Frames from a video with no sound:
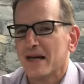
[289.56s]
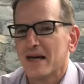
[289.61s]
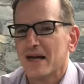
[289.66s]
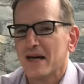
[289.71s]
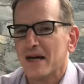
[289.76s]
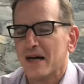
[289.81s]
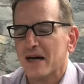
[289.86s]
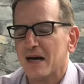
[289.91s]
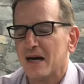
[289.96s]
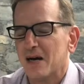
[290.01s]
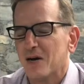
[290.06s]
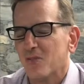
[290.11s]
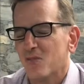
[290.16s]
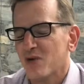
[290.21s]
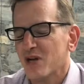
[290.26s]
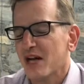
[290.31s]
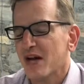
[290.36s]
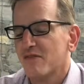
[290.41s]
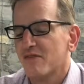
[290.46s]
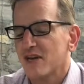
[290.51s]
Uh,
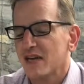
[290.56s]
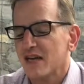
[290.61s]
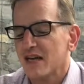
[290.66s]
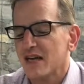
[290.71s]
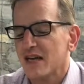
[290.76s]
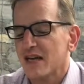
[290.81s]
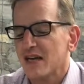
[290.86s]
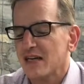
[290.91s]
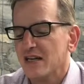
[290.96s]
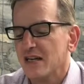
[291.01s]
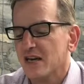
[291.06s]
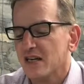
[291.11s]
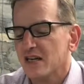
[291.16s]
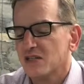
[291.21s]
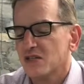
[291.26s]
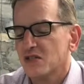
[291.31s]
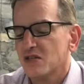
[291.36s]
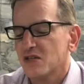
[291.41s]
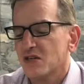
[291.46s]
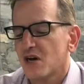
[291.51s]
we have a, a
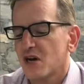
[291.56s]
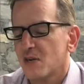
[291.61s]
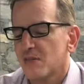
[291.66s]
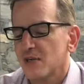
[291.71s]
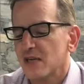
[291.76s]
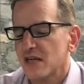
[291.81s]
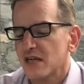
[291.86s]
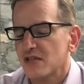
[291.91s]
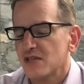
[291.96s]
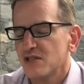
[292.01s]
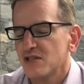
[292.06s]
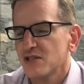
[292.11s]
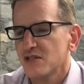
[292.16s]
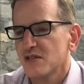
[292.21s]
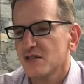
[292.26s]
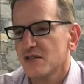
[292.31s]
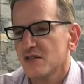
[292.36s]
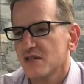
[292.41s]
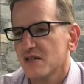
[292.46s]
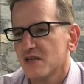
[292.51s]
nice
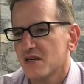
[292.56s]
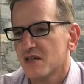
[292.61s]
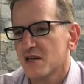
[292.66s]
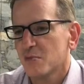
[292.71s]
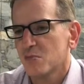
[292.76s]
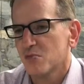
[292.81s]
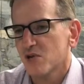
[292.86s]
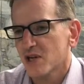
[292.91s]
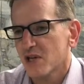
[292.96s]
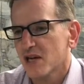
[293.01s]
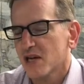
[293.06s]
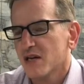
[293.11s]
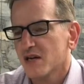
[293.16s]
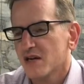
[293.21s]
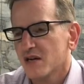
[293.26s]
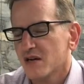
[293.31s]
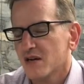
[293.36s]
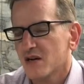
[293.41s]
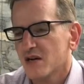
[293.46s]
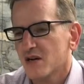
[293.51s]
combination, a
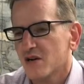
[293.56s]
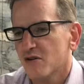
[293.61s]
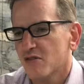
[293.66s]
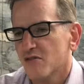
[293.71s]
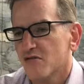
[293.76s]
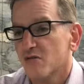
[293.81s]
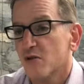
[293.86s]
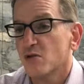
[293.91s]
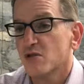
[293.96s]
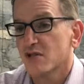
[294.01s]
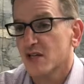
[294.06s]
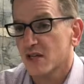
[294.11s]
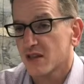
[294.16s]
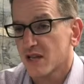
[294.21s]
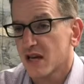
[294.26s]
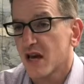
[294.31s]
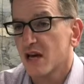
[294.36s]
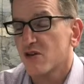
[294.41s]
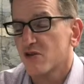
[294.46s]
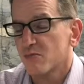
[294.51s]
blend of folks like
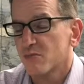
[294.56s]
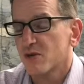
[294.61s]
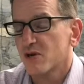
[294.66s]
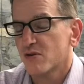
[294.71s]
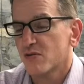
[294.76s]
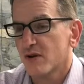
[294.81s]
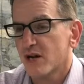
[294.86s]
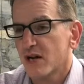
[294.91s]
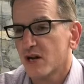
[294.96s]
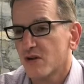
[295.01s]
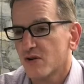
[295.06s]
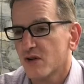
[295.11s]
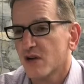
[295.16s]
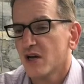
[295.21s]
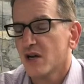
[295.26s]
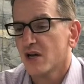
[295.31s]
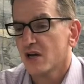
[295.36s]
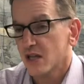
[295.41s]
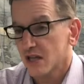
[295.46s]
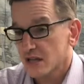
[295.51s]
that who've been around
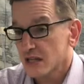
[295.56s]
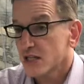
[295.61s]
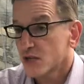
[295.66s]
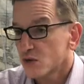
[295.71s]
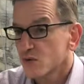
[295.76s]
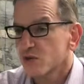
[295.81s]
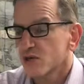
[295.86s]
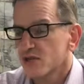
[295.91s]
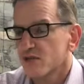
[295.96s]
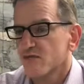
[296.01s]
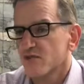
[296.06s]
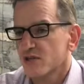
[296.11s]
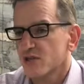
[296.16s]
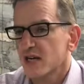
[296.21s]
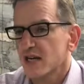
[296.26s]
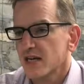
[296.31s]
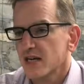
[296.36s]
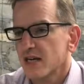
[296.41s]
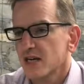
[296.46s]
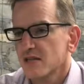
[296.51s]
literally for
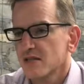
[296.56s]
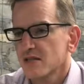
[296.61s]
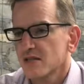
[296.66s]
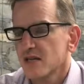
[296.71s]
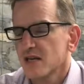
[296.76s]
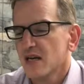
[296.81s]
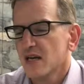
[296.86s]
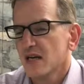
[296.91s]
decades,